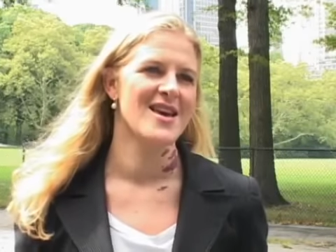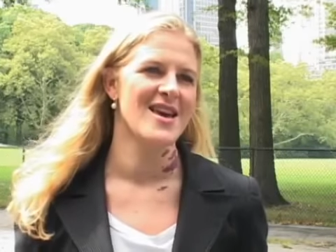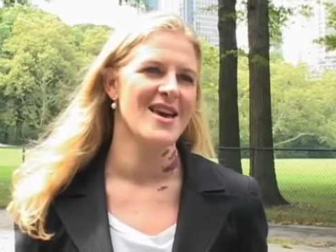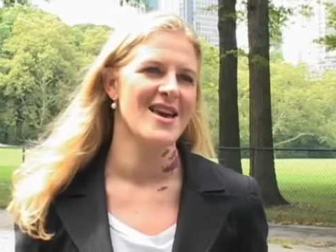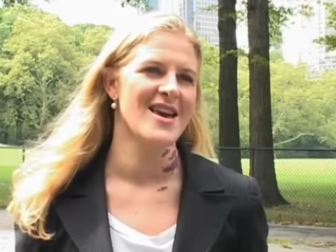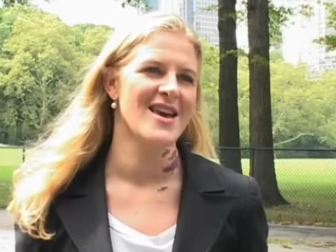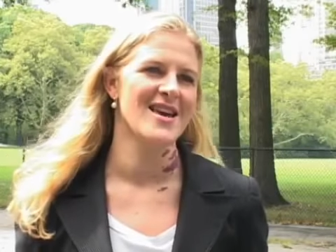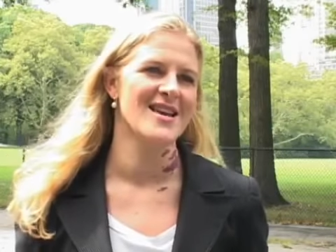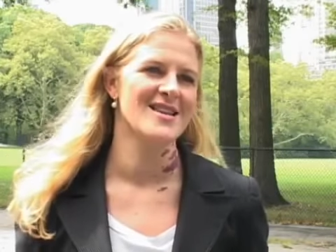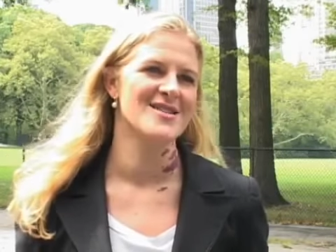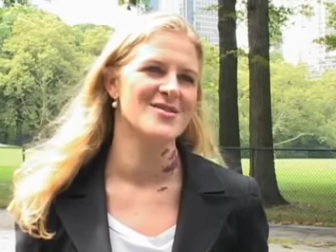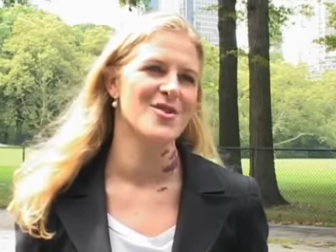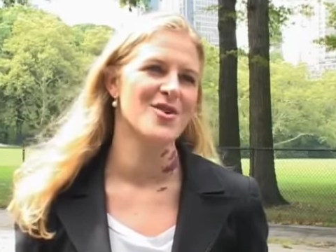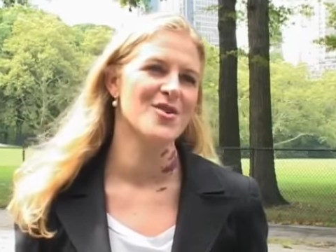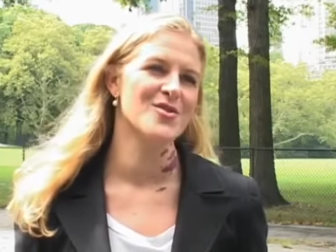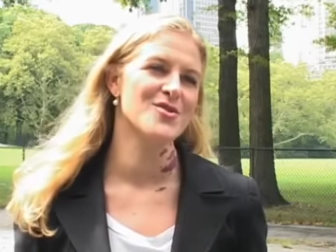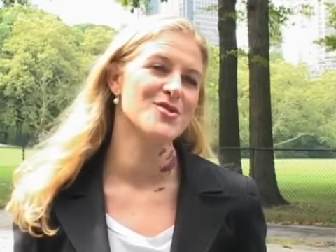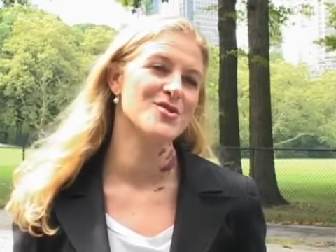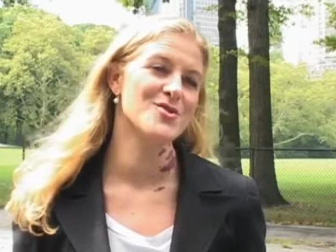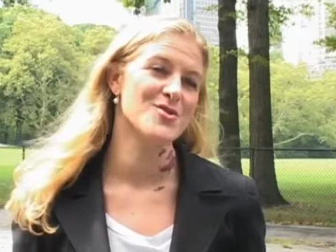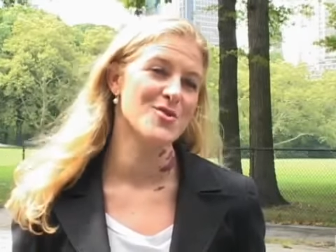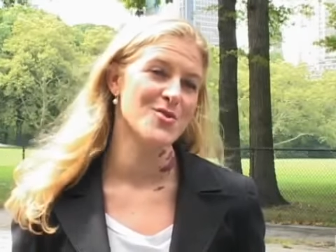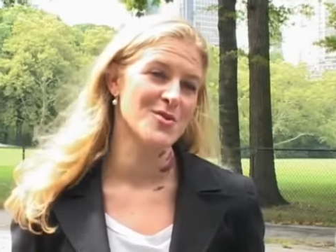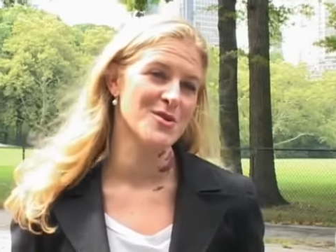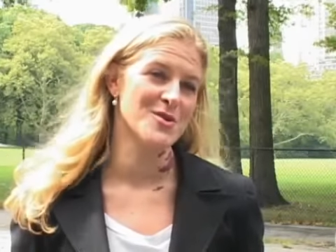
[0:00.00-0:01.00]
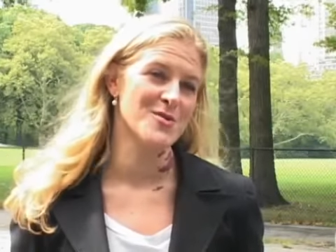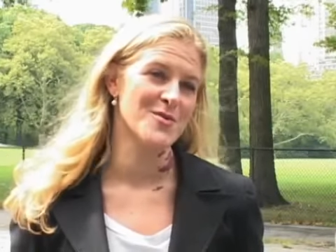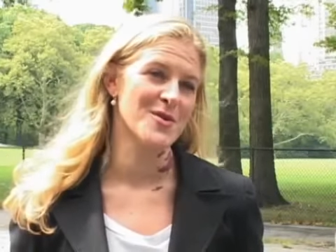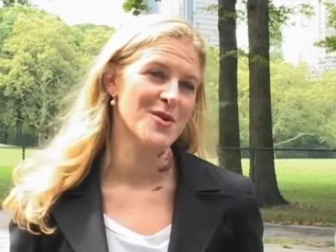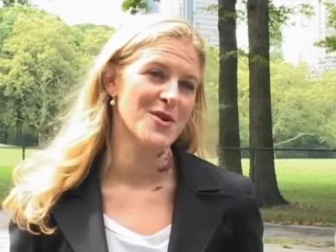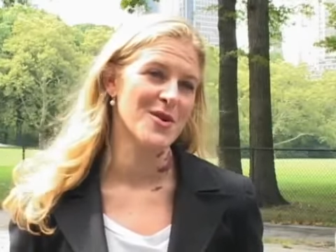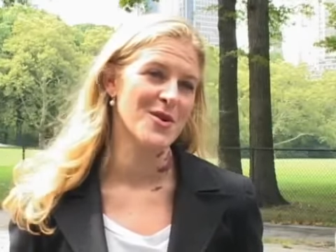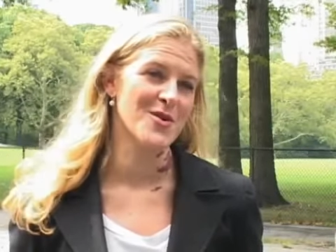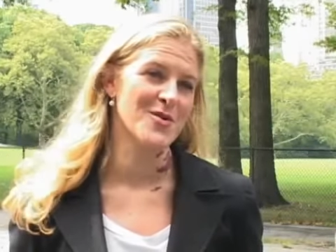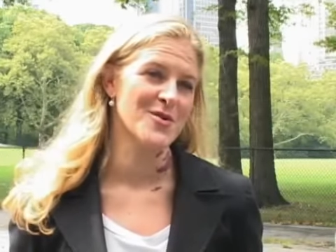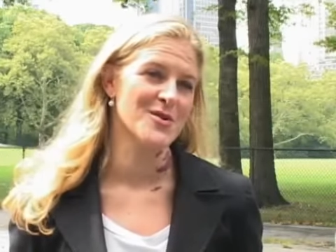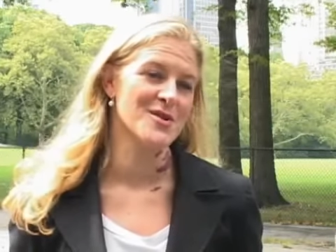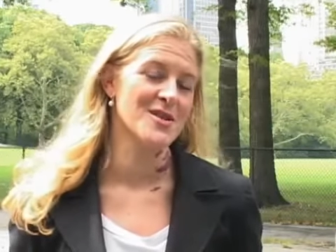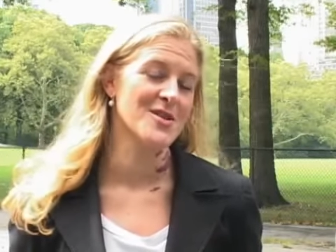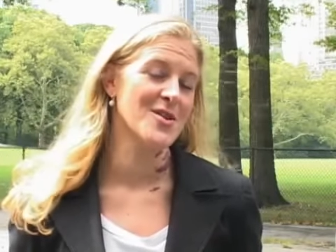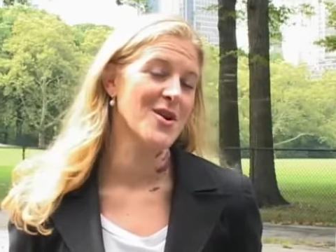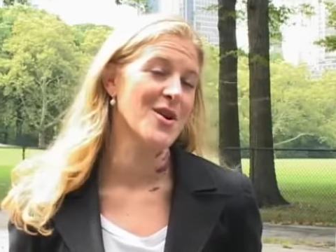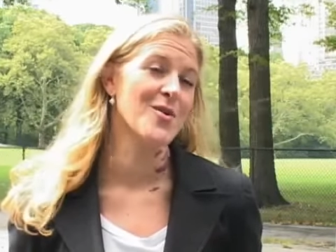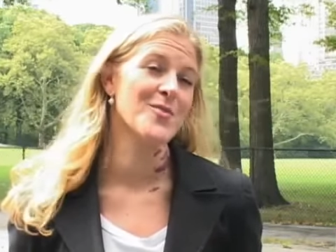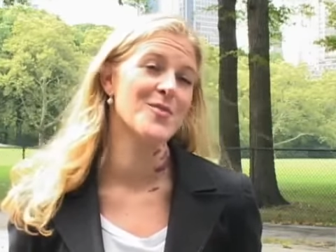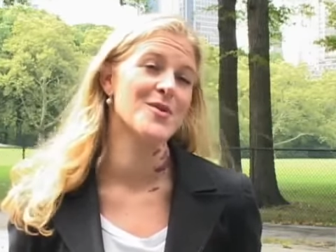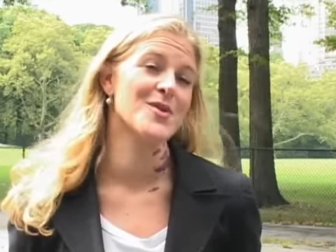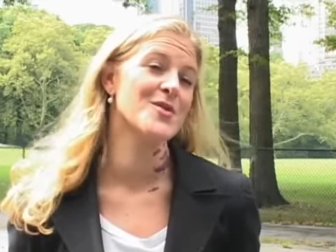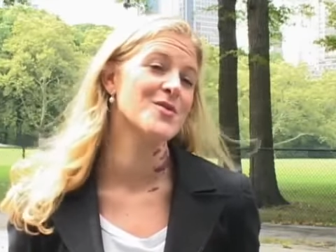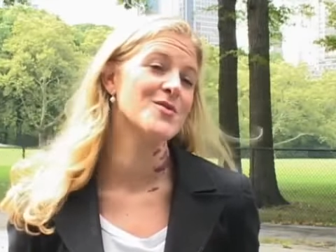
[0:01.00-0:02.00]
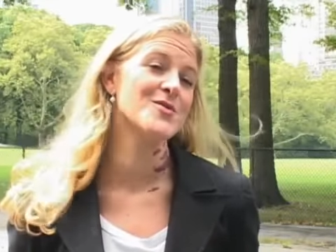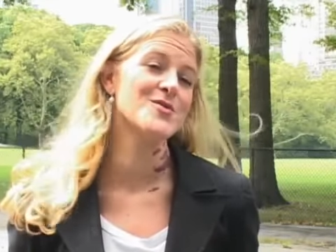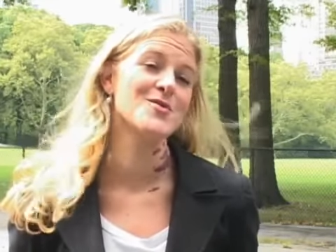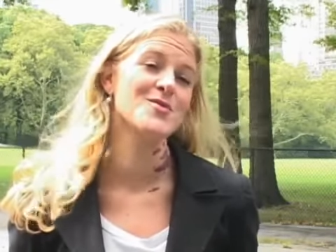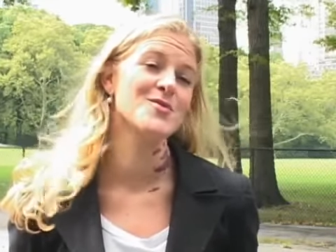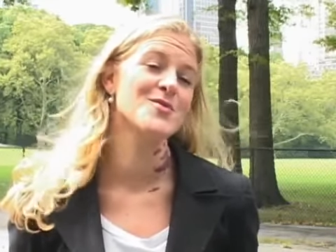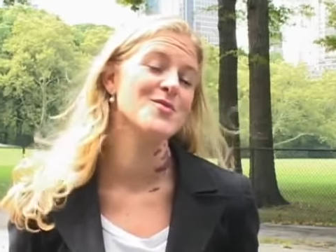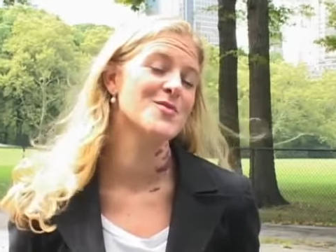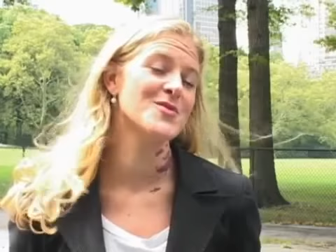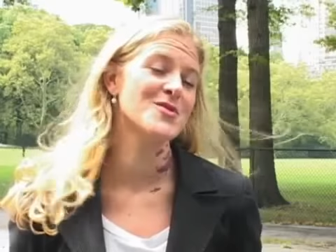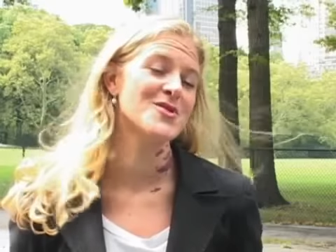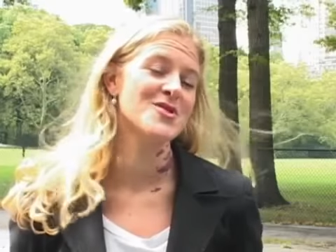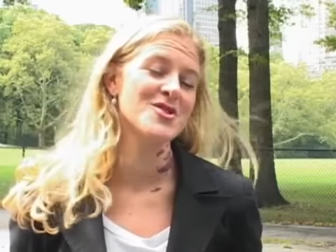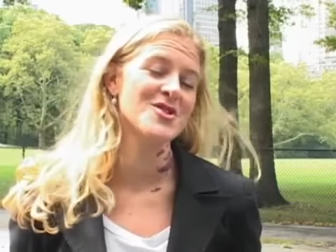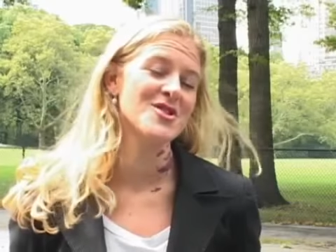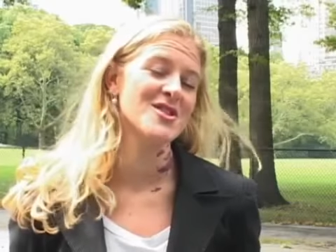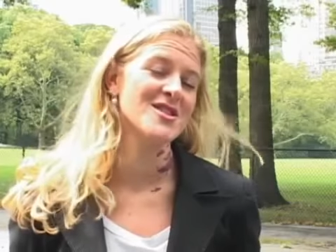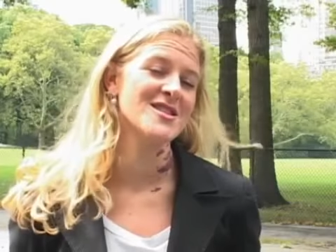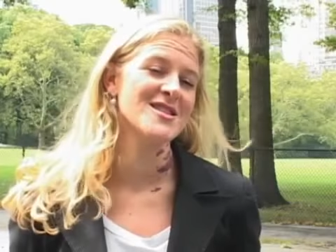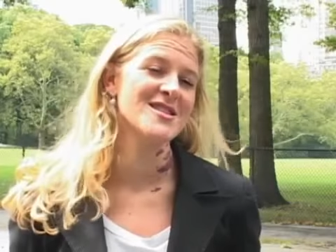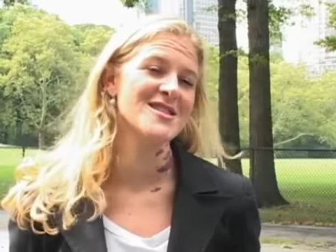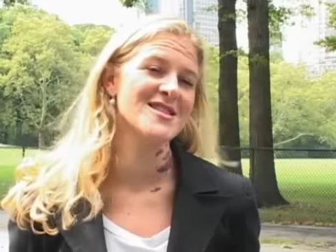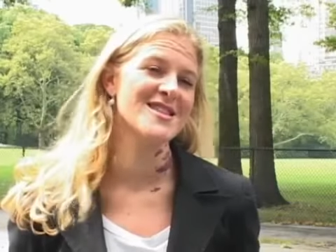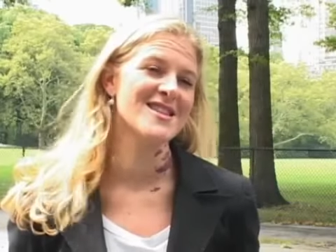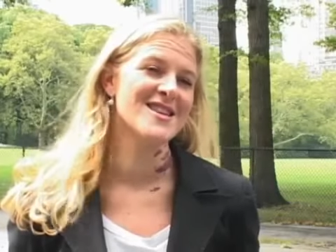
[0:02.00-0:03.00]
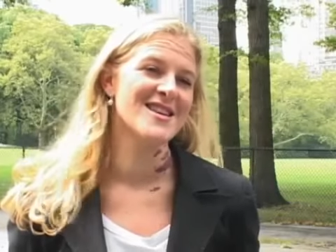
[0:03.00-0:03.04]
and all the stores were closed, and all we could do was just